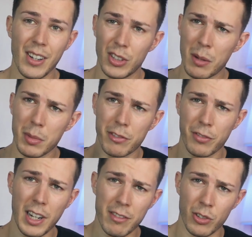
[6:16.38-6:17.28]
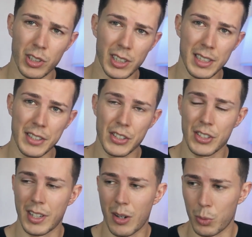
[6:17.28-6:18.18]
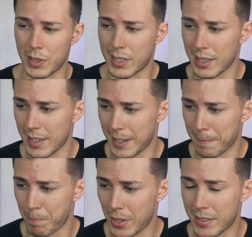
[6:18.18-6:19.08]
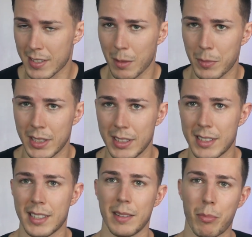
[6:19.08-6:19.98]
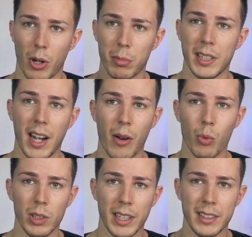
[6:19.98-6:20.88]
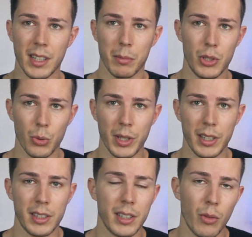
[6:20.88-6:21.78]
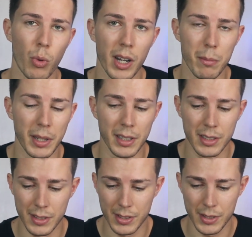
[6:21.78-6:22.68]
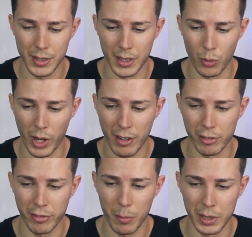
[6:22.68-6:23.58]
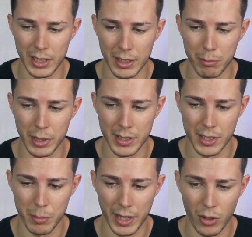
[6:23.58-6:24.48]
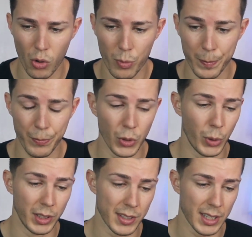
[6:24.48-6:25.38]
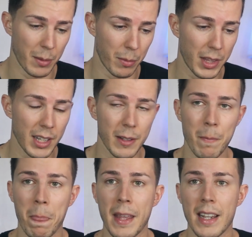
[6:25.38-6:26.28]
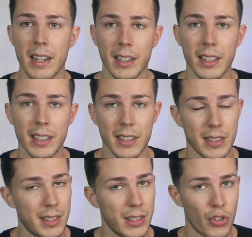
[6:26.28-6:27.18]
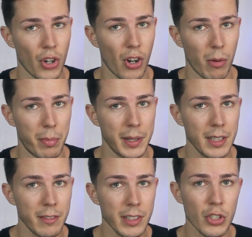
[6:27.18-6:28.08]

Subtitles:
Now, number five on the list, I would say it's something that probably I will end up doing. Why? Because we have a family business back home doing the same thing. It is the job of